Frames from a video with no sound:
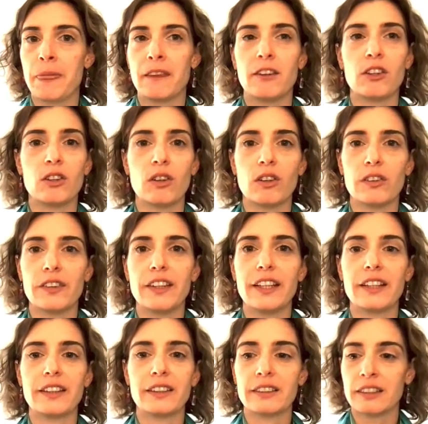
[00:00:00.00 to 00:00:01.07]

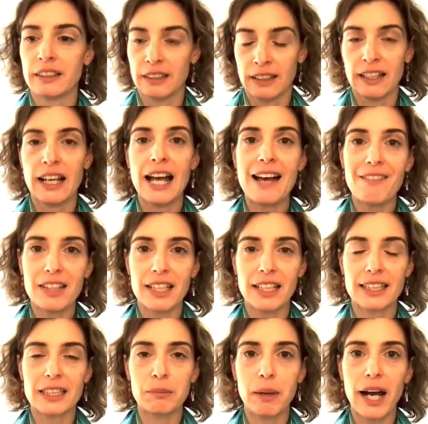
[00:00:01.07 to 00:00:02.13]
they have an
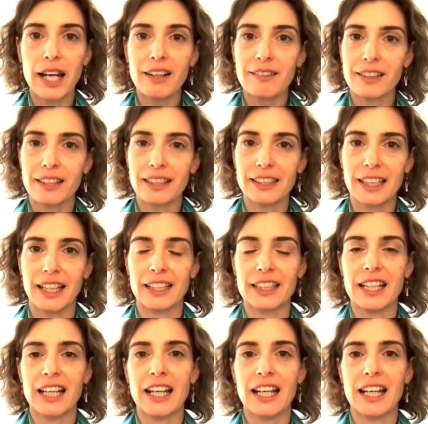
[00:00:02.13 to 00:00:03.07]
expiring date,